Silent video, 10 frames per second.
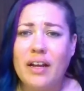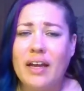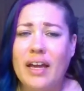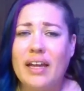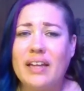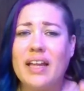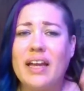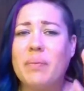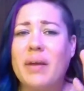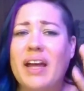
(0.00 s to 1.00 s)
And
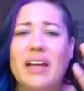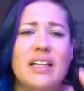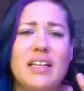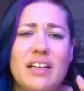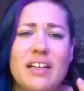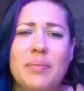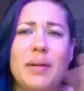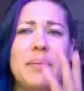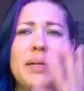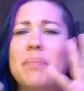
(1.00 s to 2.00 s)
like, but I'm gonna